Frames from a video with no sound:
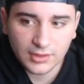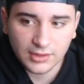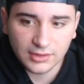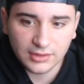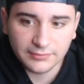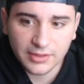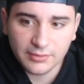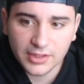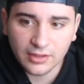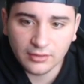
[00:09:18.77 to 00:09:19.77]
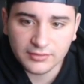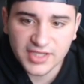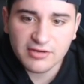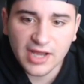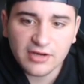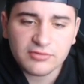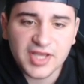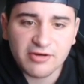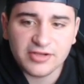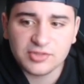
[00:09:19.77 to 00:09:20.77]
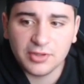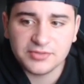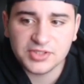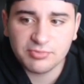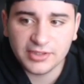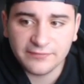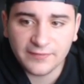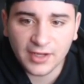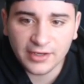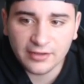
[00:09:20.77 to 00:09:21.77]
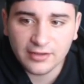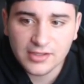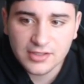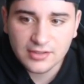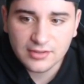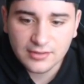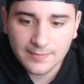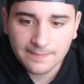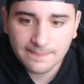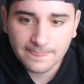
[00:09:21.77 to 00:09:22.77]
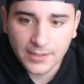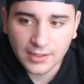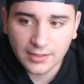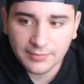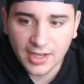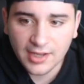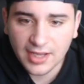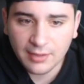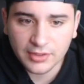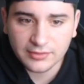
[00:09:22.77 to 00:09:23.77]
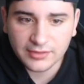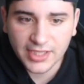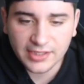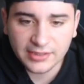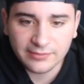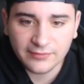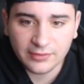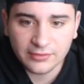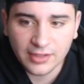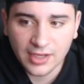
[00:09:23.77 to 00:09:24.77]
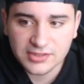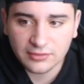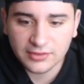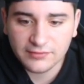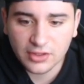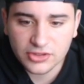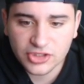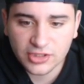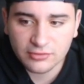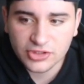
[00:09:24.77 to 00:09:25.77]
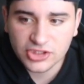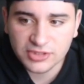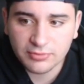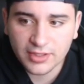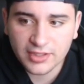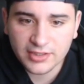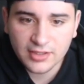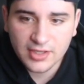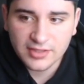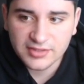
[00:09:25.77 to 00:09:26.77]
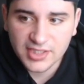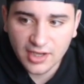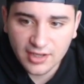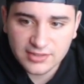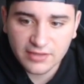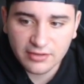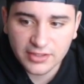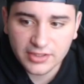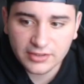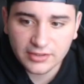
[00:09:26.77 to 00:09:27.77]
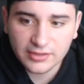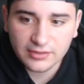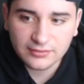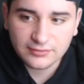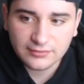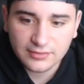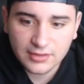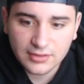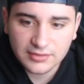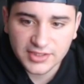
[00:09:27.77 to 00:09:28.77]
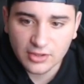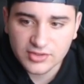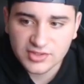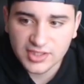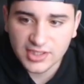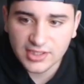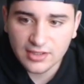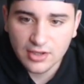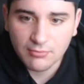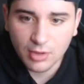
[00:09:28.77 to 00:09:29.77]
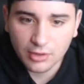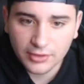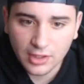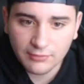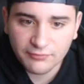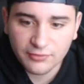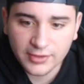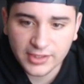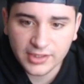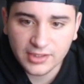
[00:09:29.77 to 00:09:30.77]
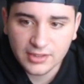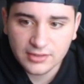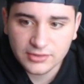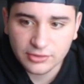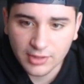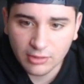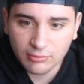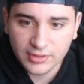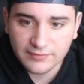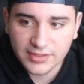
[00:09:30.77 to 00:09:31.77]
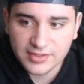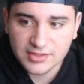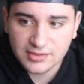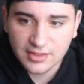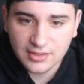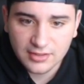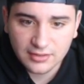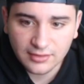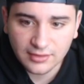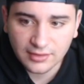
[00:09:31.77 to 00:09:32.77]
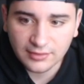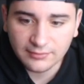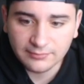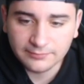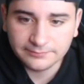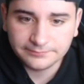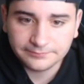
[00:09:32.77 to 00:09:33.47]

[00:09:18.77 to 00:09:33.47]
Um, here we go. Darius, I know Darius Williams is pretty fire. Uh, but I, I wouldn't get him if I were you guys. Only if you're trying to go cheap way. Deion's very good. DRC, Marlon Humphrey, Darrelle Revis. Um,